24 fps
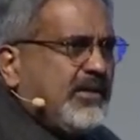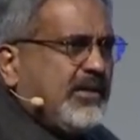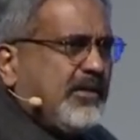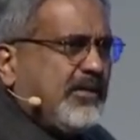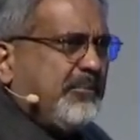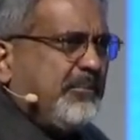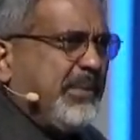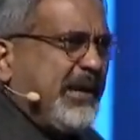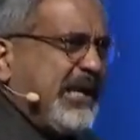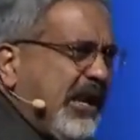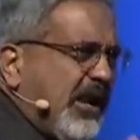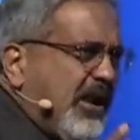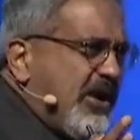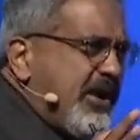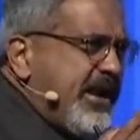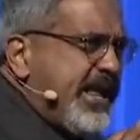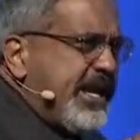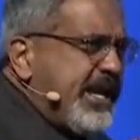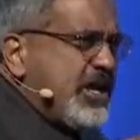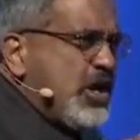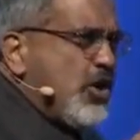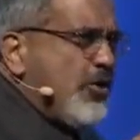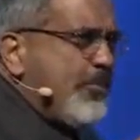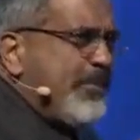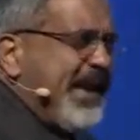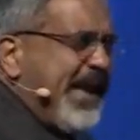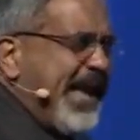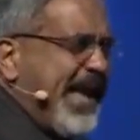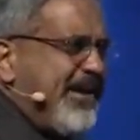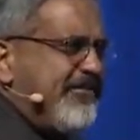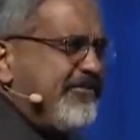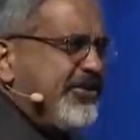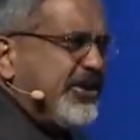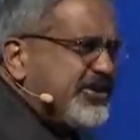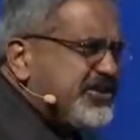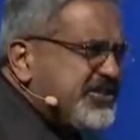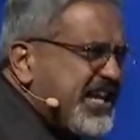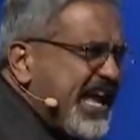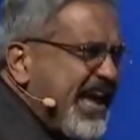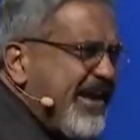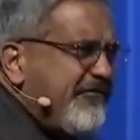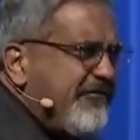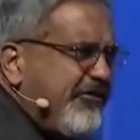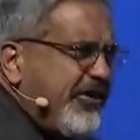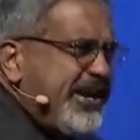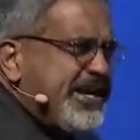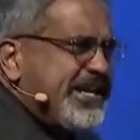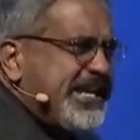But learning new behaviors
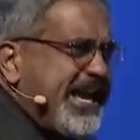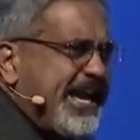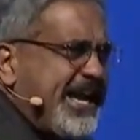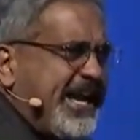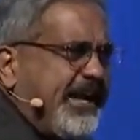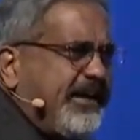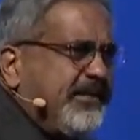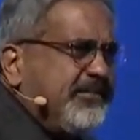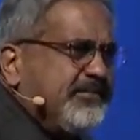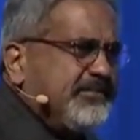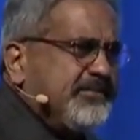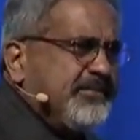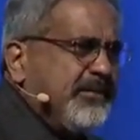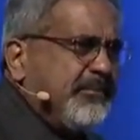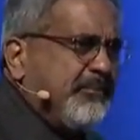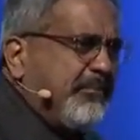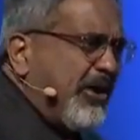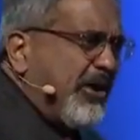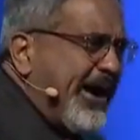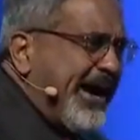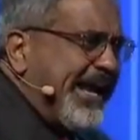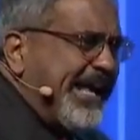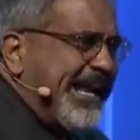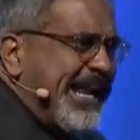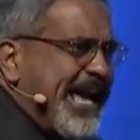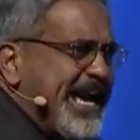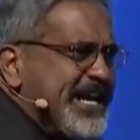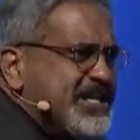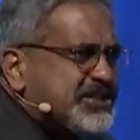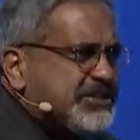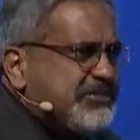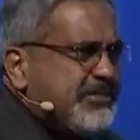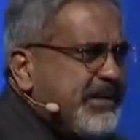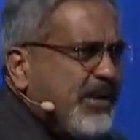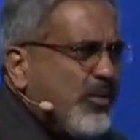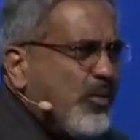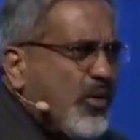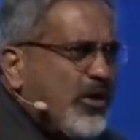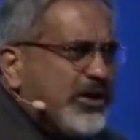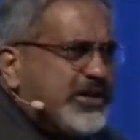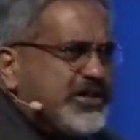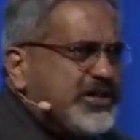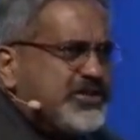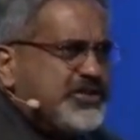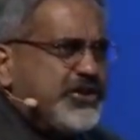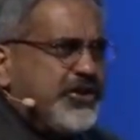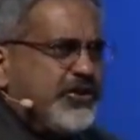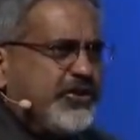every day. Brian asked me, what
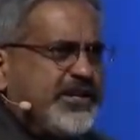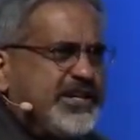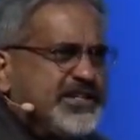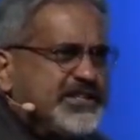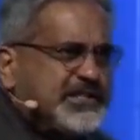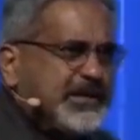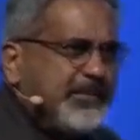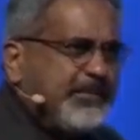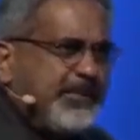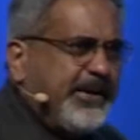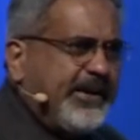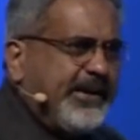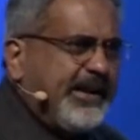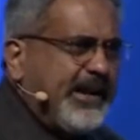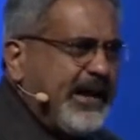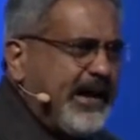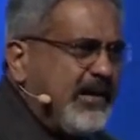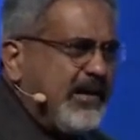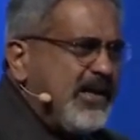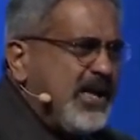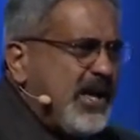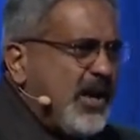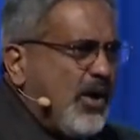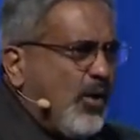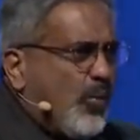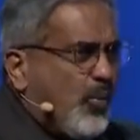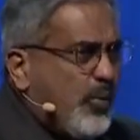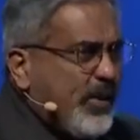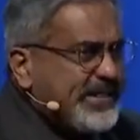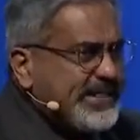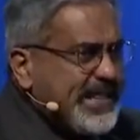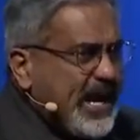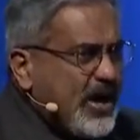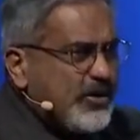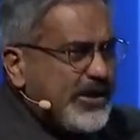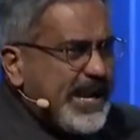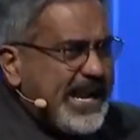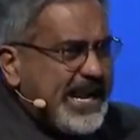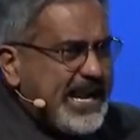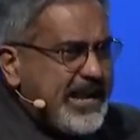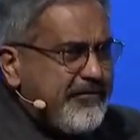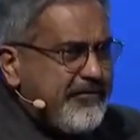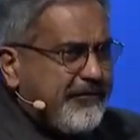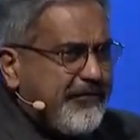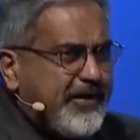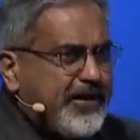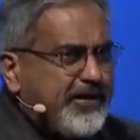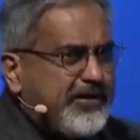is your discipline? Without any
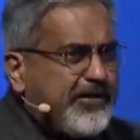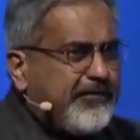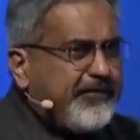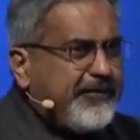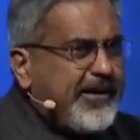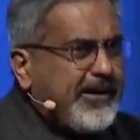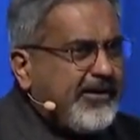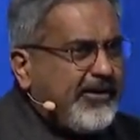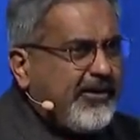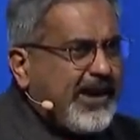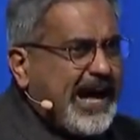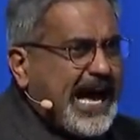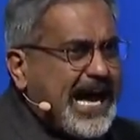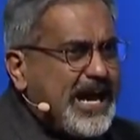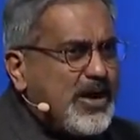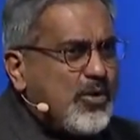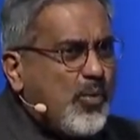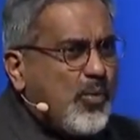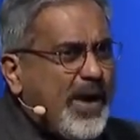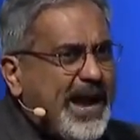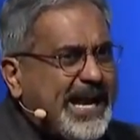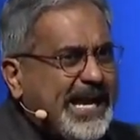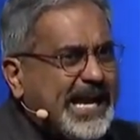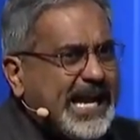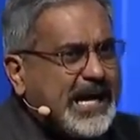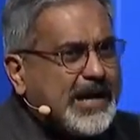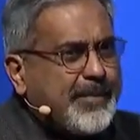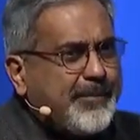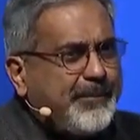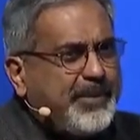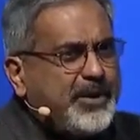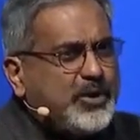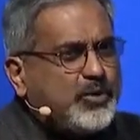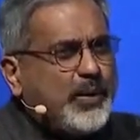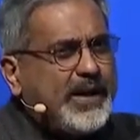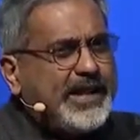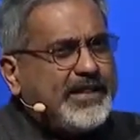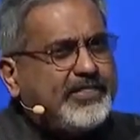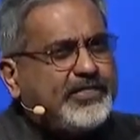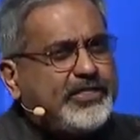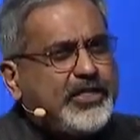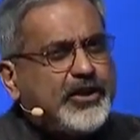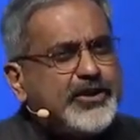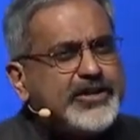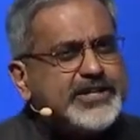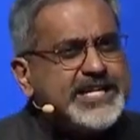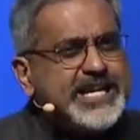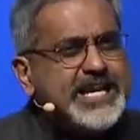fear of error, I wake up between
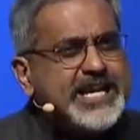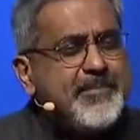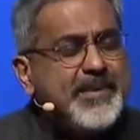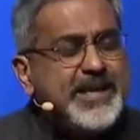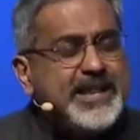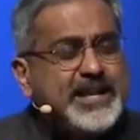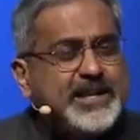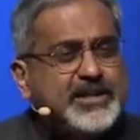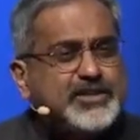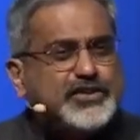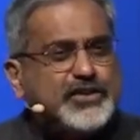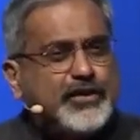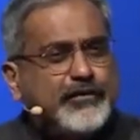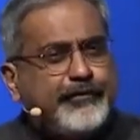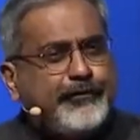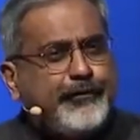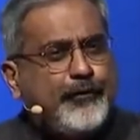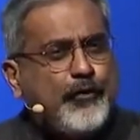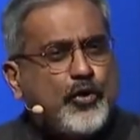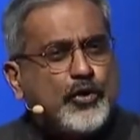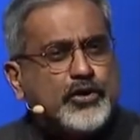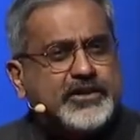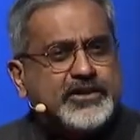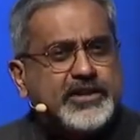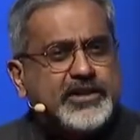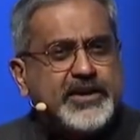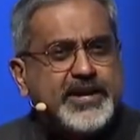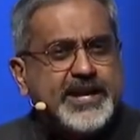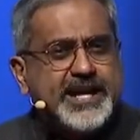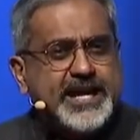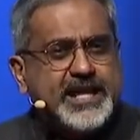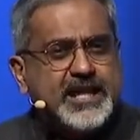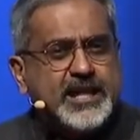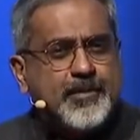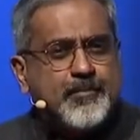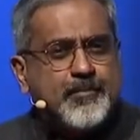30 minutes of 4:30 in the